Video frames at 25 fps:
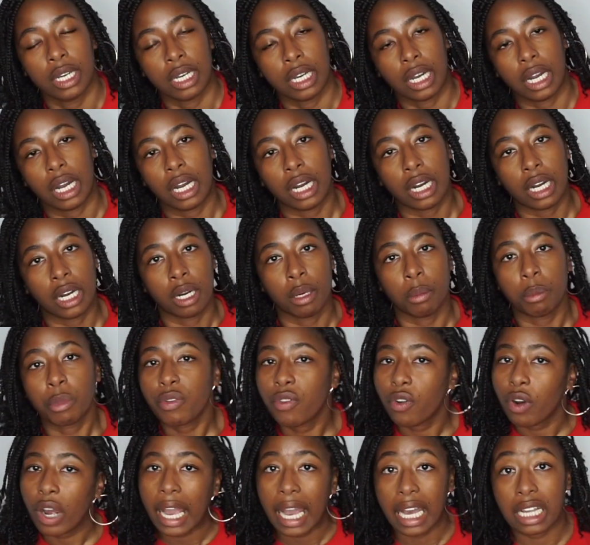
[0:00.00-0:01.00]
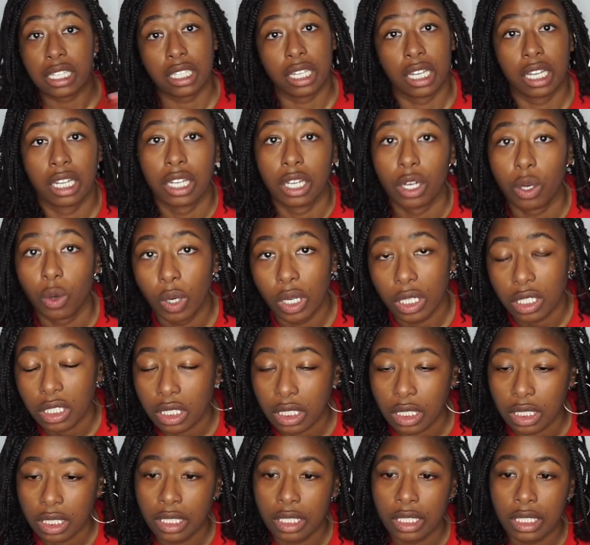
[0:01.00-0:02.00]
Before asking any
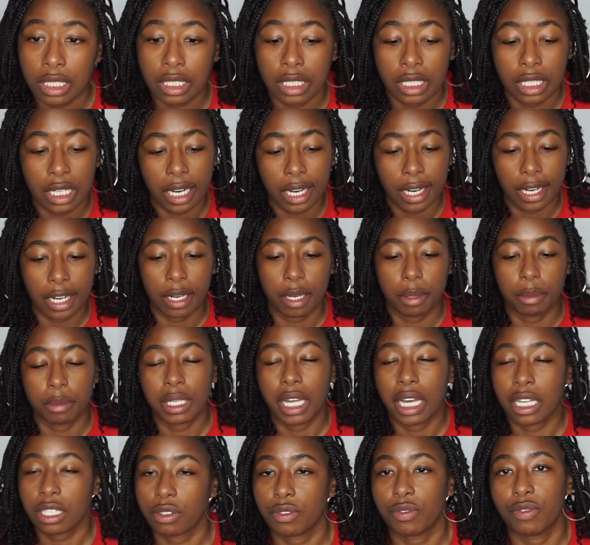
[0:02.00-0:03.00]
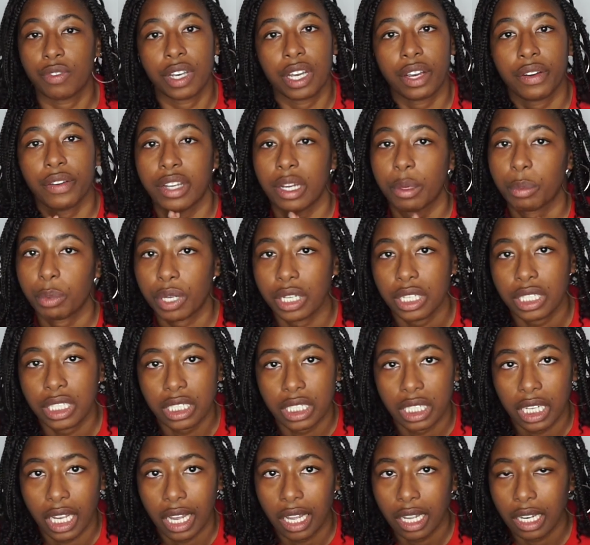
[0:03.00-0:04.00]
questions, that's very
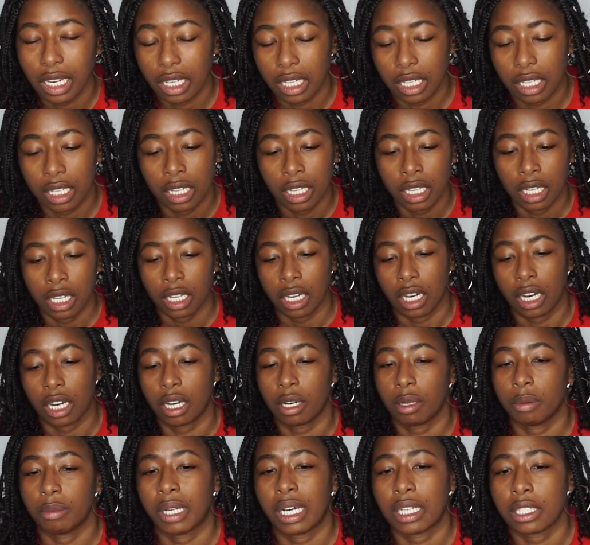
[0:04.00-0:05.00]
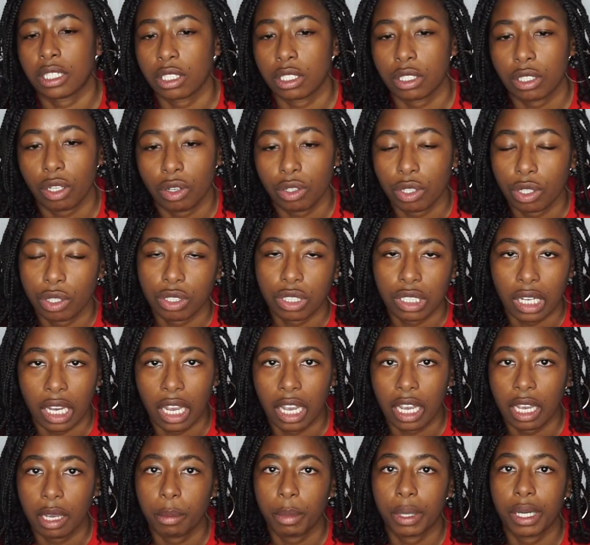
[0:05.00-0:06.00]
appreciated. Not to throw no
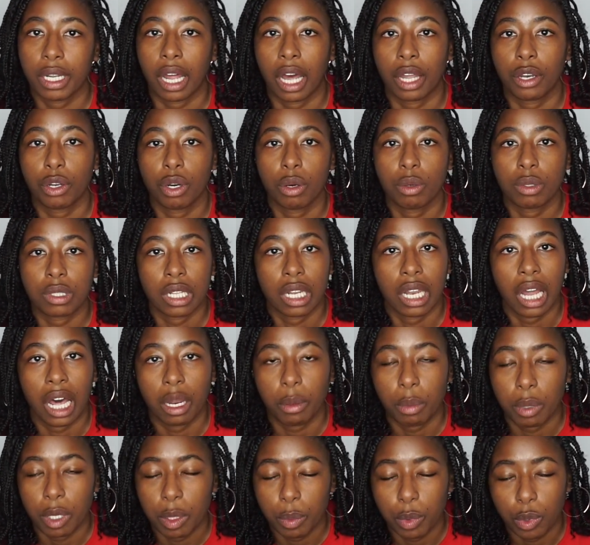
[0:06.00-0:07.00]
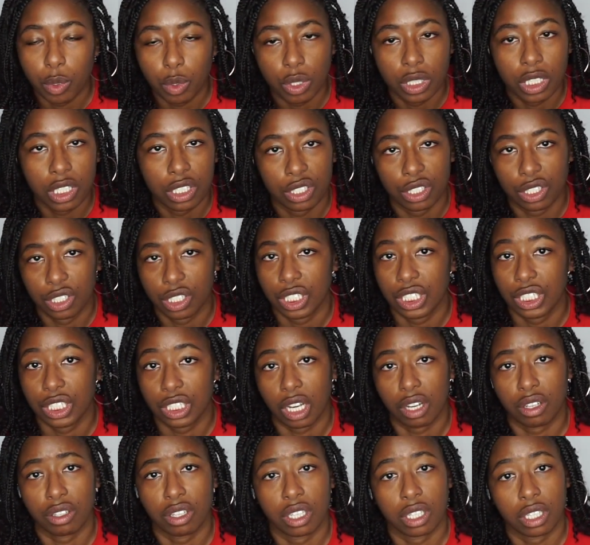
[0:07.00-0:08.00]
shade, but I know it was a lot of people who just judged
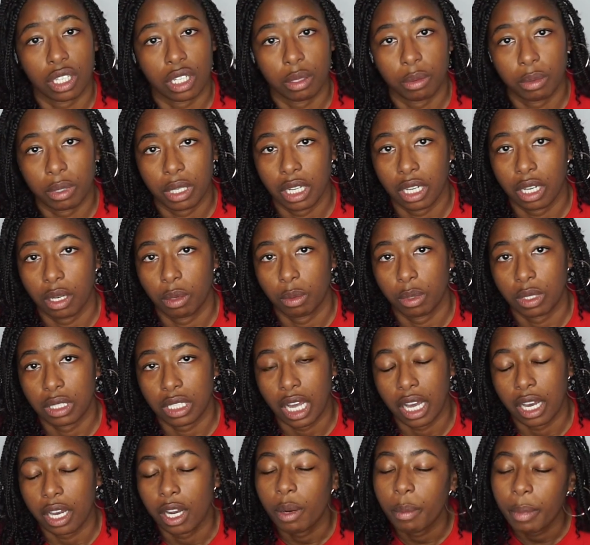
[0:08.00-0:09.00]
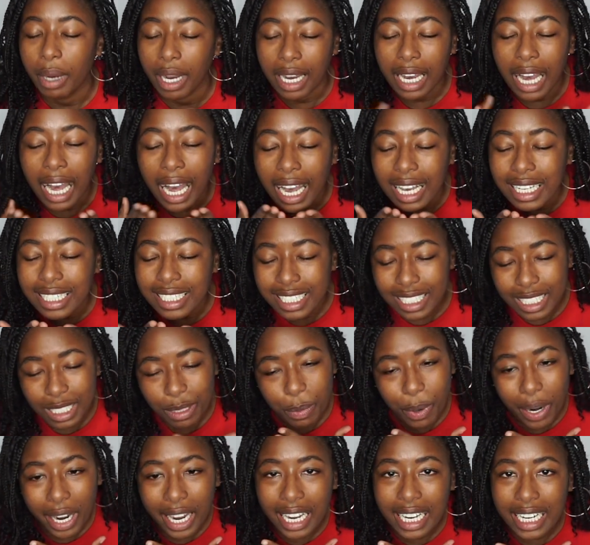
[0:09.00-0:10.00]
out the thumbnail, was like, oh my god, she's
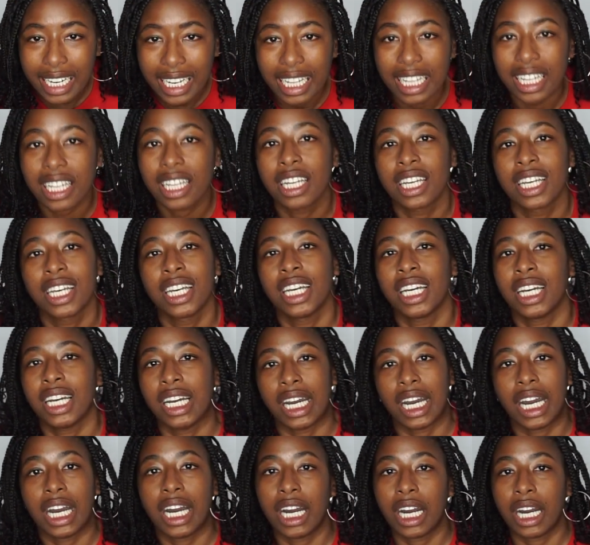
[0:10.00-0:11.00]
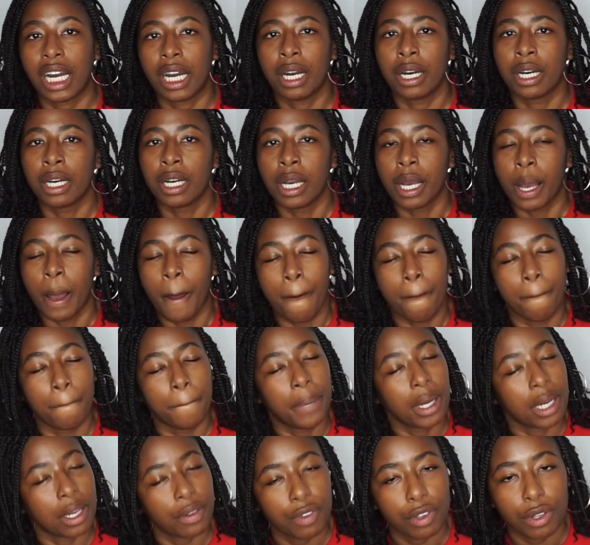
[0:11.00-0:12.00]
pregnant.
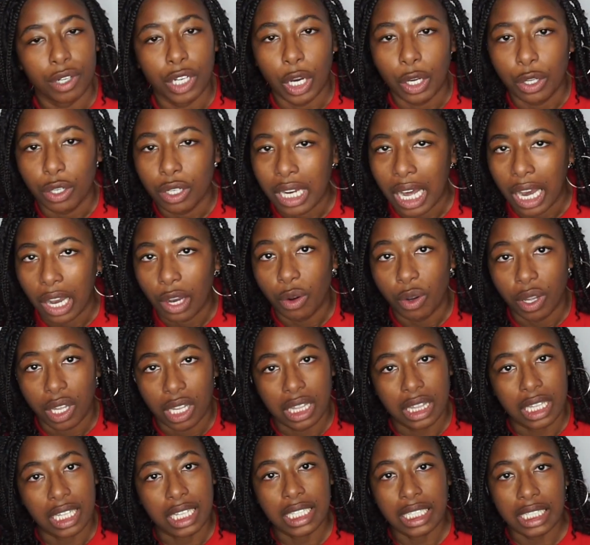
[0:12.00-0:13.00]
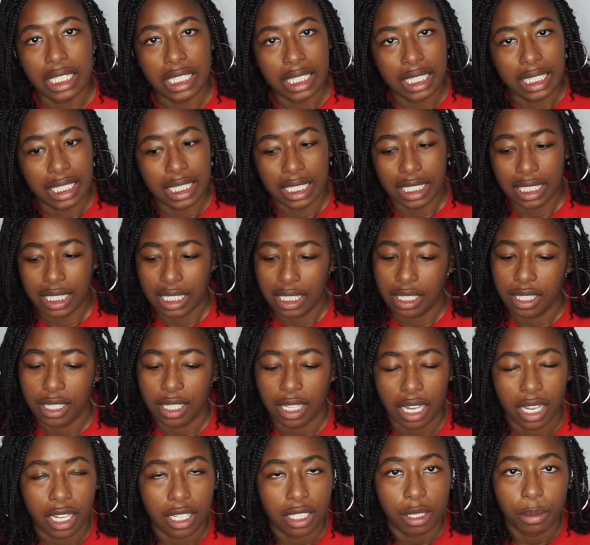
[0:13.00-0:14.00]
But if you know, you're not gonna get the goods
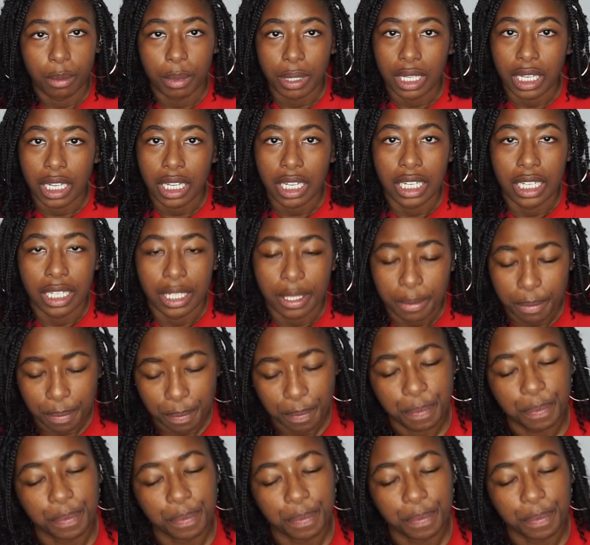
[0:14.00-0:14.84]
at the beginning.